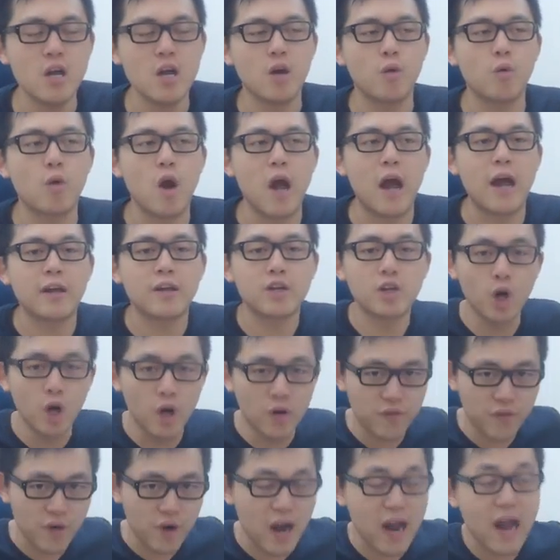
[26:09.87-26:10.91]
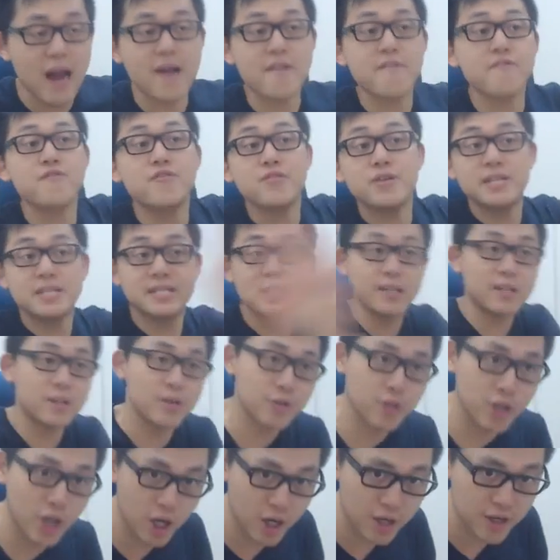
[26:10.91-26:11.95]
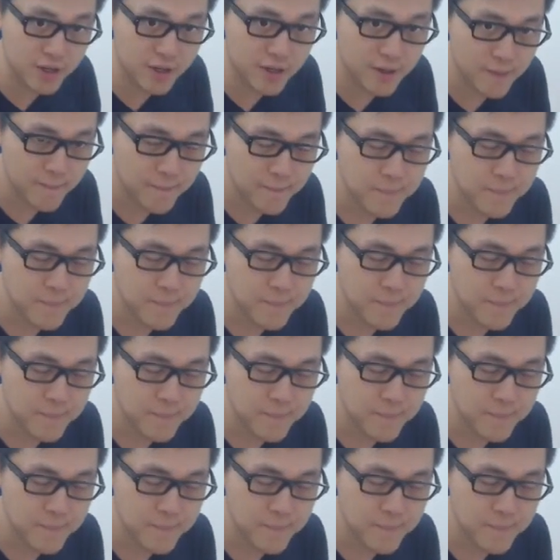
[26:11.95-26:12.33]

where I go over every single card,